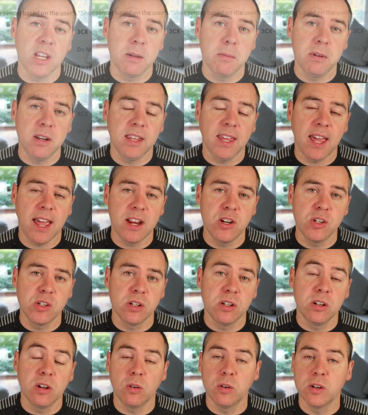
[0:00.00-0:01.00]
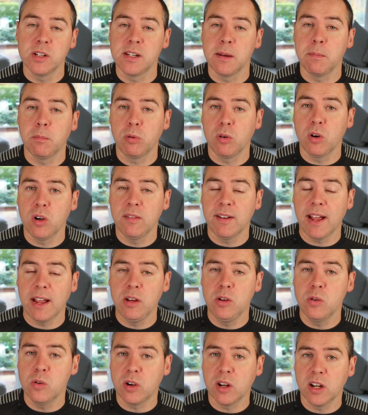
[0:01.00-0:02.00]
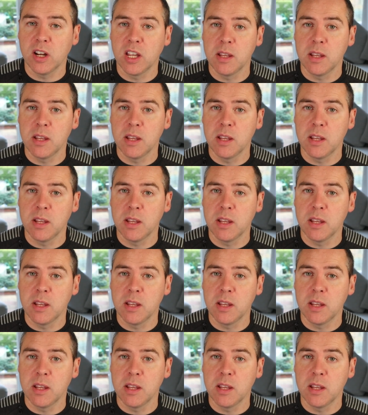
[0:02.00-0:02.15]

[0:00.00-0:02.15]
communication or just improve how you're going